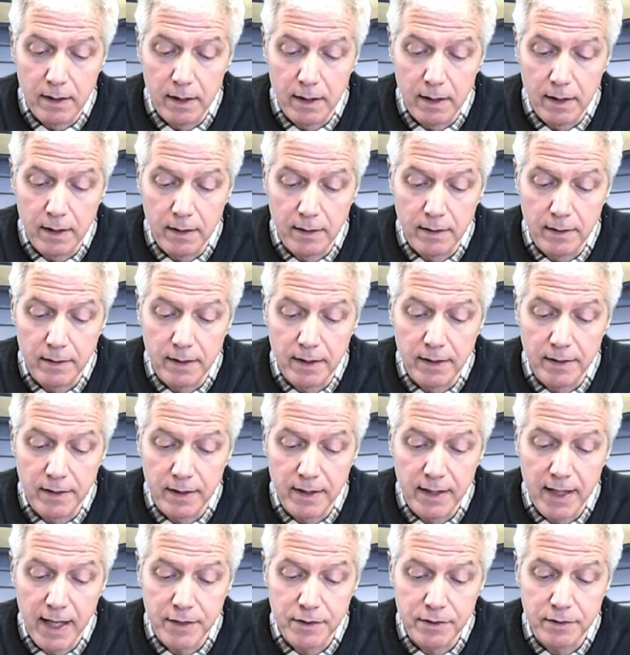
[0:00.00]
Uh, in the
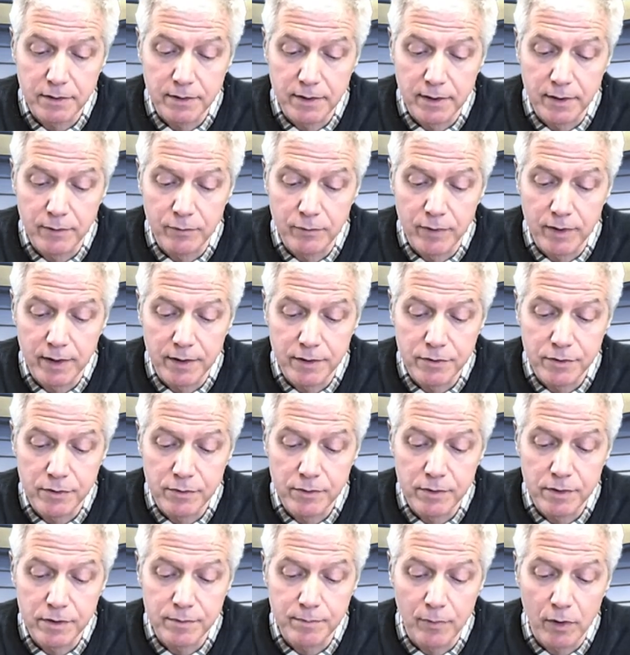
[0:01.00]
casualty
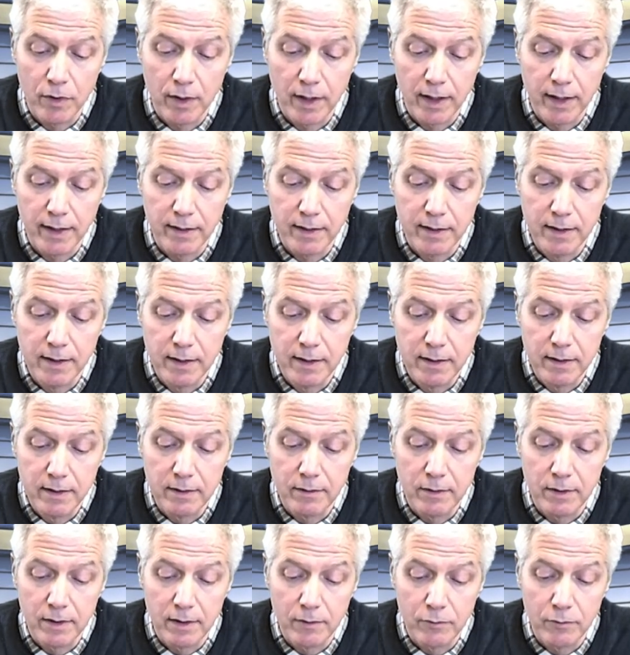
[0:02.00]
reinsurance market,
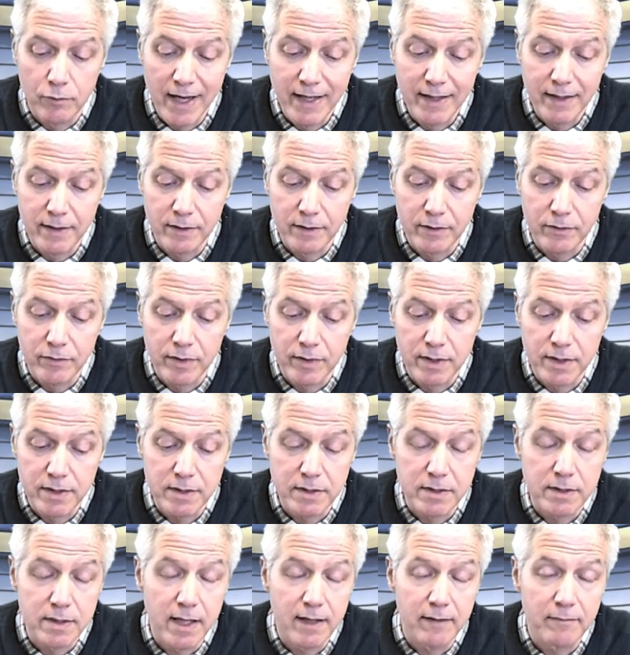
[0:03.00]
uh, rate
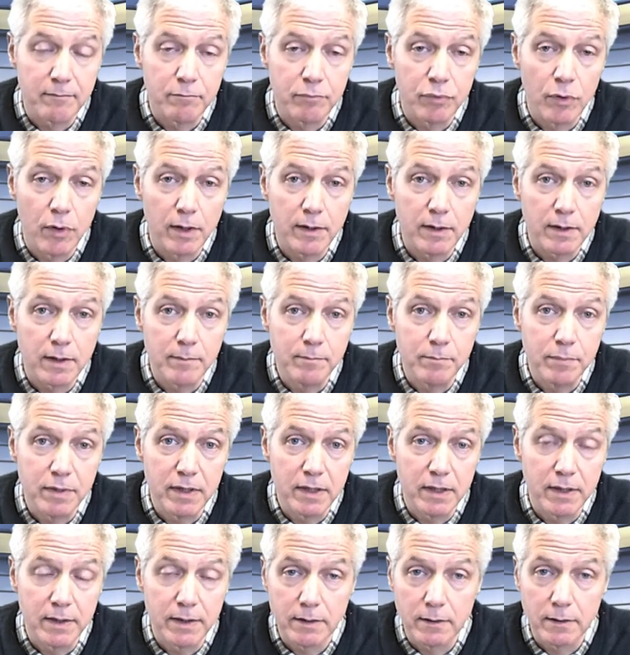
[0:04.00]
increases have broadly
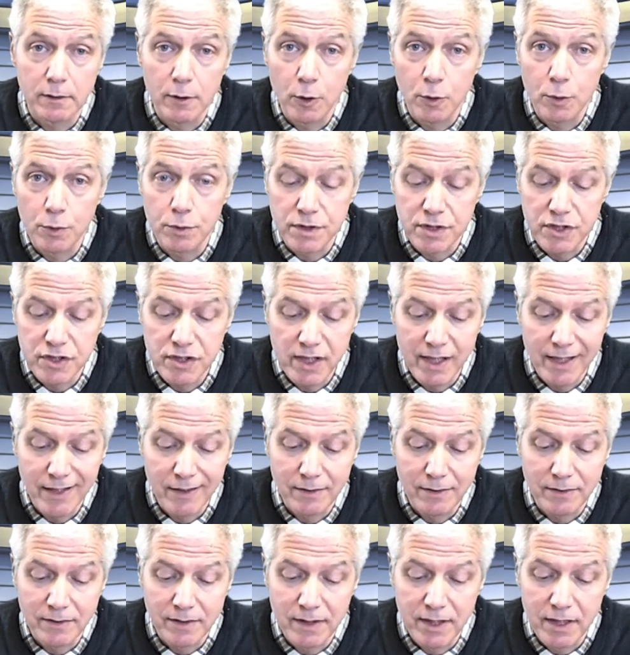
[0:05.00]
been in the low
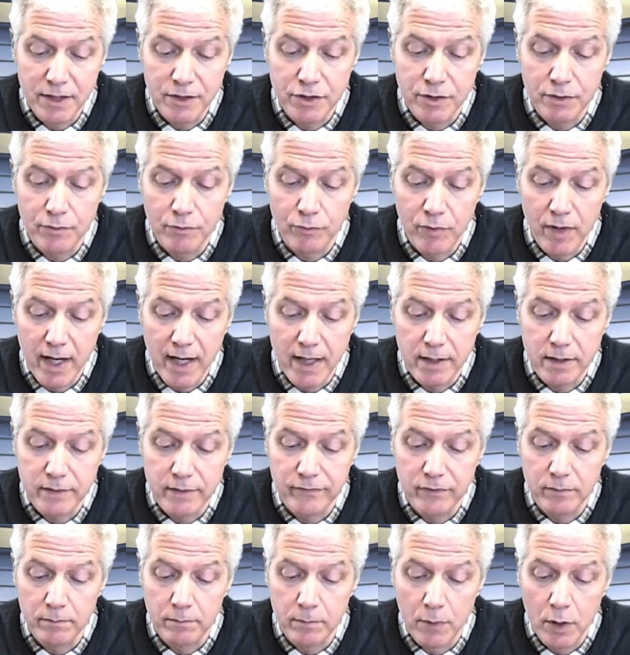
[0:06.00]
single digit range
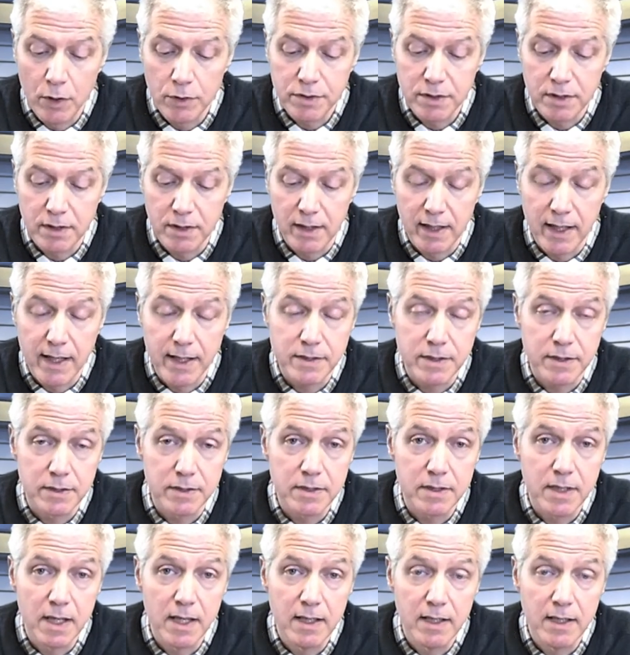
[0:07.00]
for most
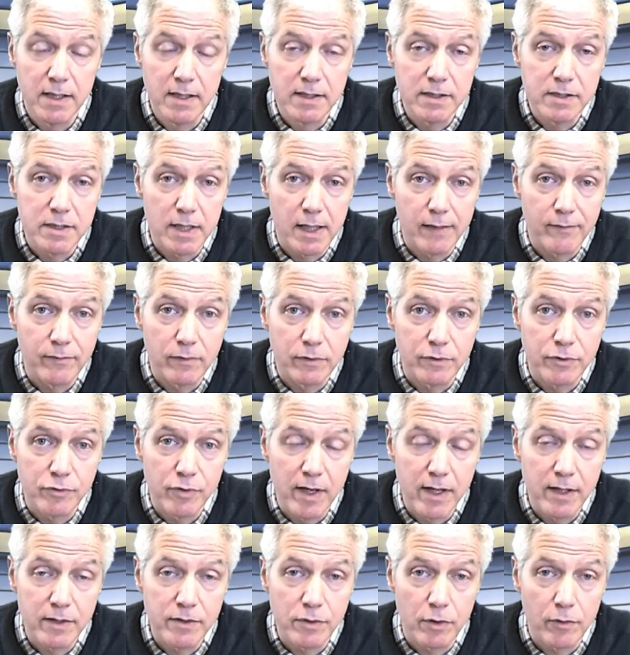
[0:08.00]
classes. Several
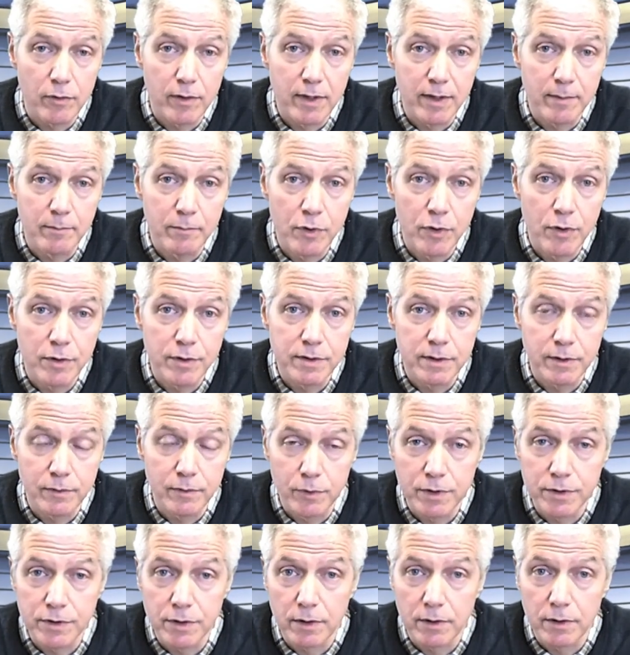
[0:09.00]
trends are emerging
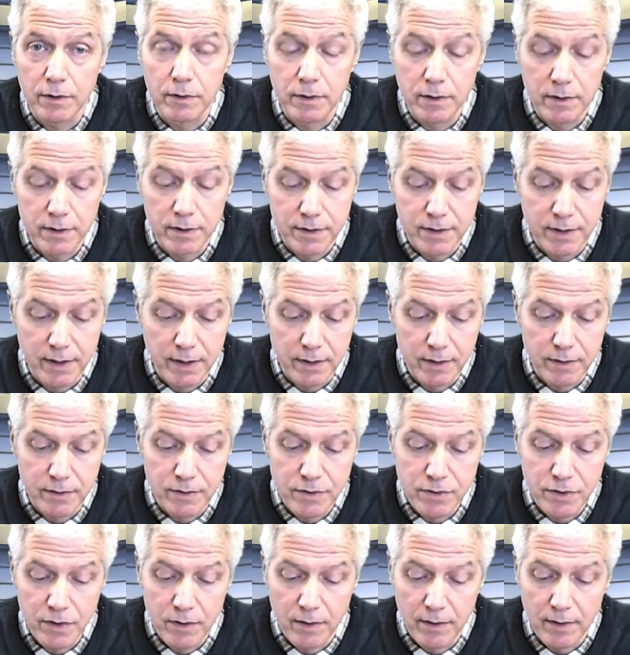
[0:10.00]
which are causing
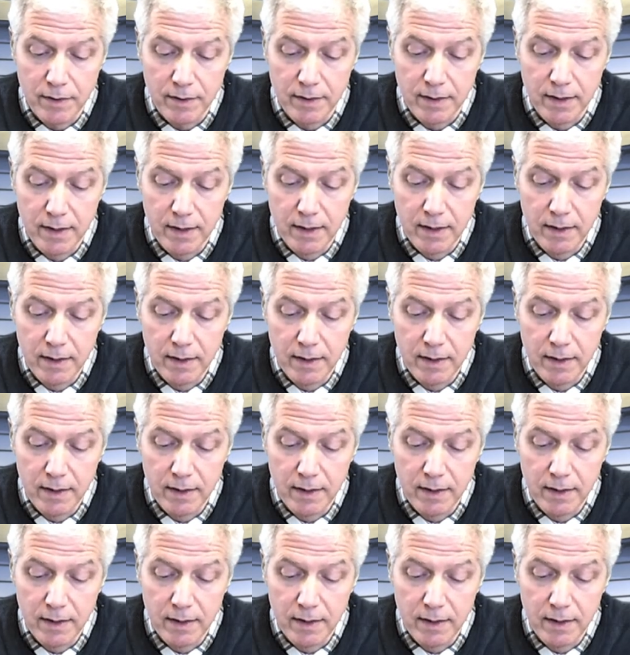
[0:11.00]
concern.